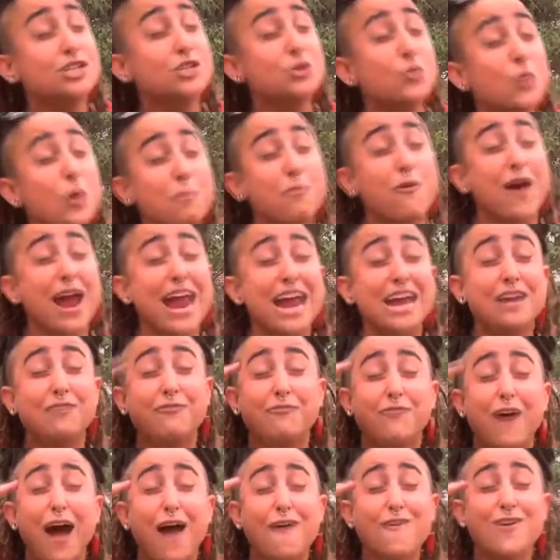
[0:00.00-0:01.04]
to a brain
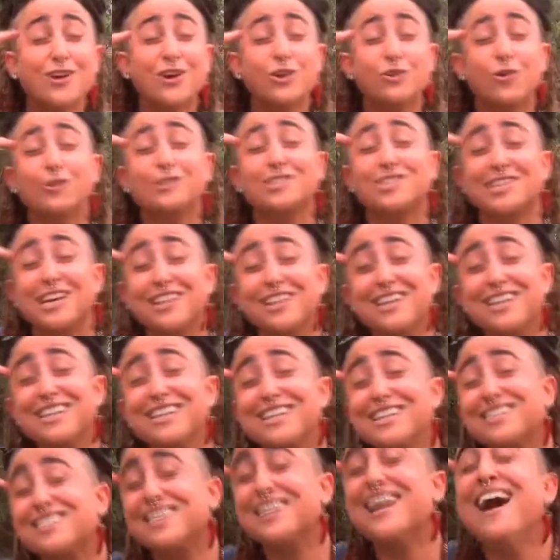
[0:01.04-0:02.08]
firing on all
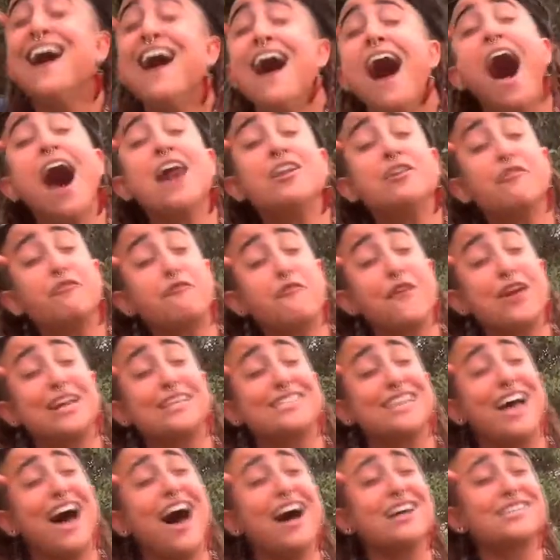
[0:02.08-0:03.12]
cylinders and unafraid
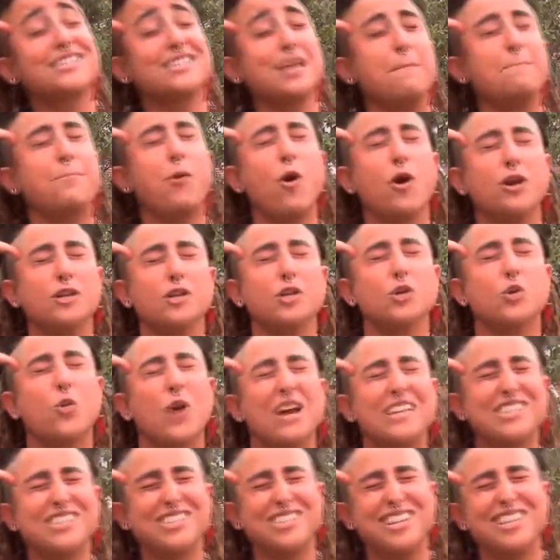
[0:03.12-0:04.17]
to ask the important
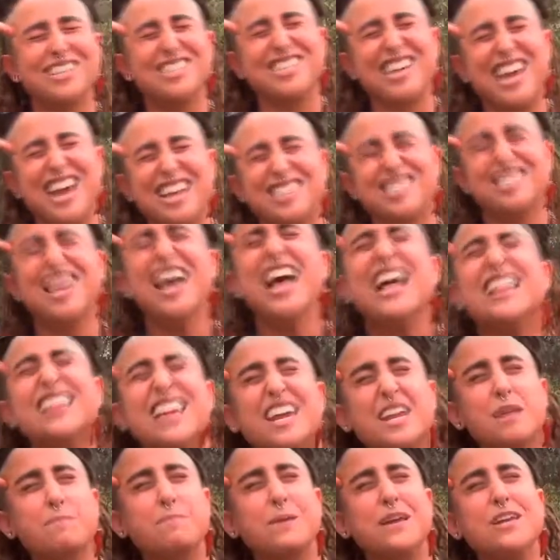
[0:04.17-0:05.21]
questions. Yes, let
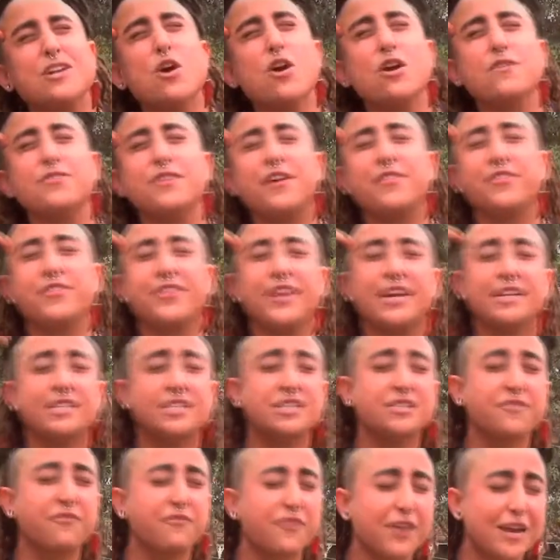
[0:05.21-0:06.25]
it be known that
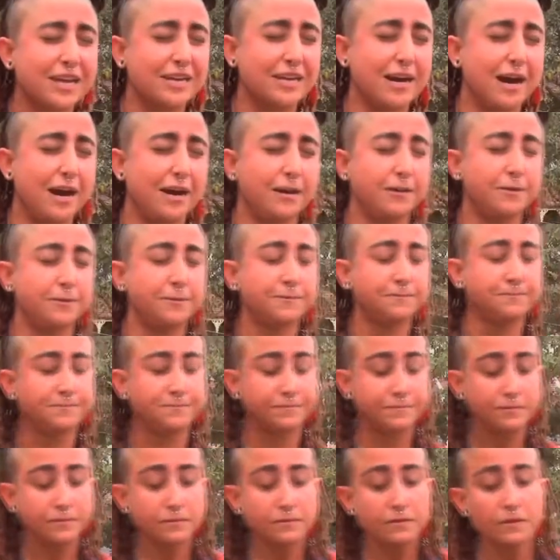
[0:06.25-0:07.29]
this finger
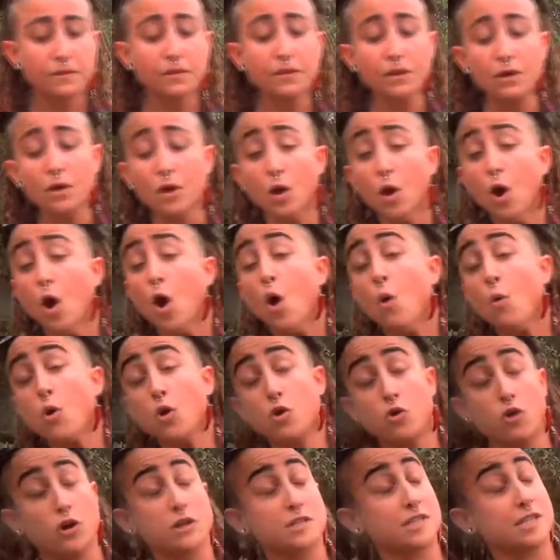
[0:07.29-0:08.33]
will
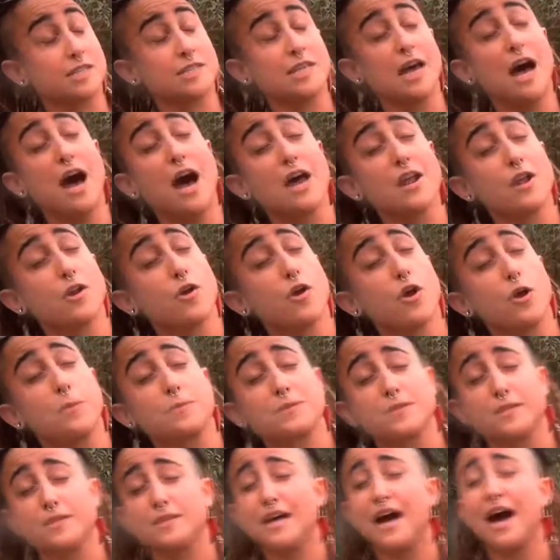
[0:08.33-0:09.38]
cross this heart and hope
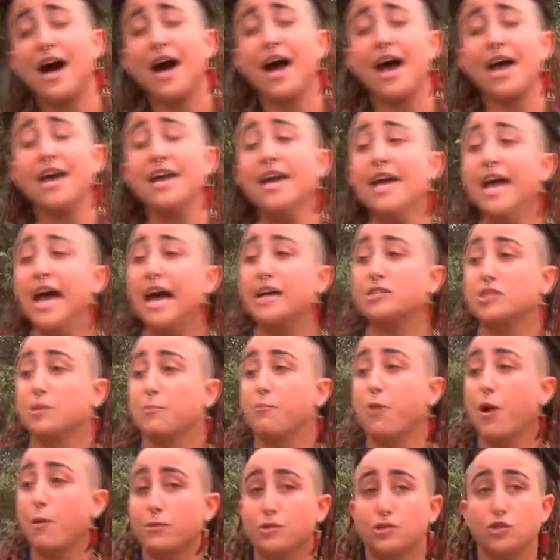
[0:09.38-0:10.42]
to die as a
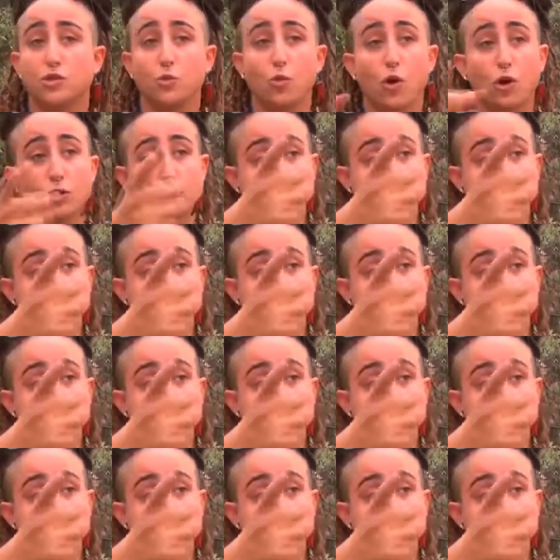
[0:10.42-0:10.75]
promise to all